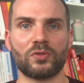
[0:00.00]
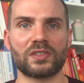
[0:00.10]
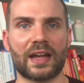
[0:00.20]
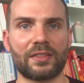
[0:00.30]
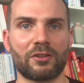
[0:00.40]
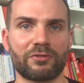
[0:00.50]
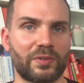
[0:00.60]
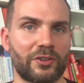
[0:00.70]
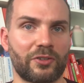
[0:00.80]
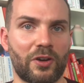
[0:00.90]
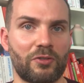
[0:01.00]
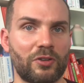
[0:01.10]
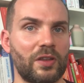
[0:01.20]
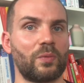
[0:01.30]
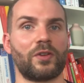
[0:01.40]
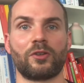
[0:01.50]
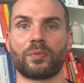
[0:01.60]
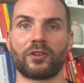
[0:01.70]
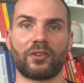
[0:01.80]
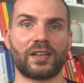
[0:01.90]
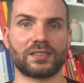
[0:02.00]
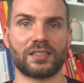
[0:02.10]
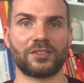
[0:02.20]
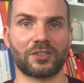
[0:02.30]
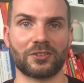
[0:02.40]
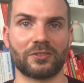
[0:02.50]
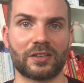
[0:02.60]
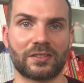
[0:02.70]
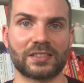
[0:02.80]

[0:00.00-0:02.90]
you stand out from the crowd when you're progressing in your career in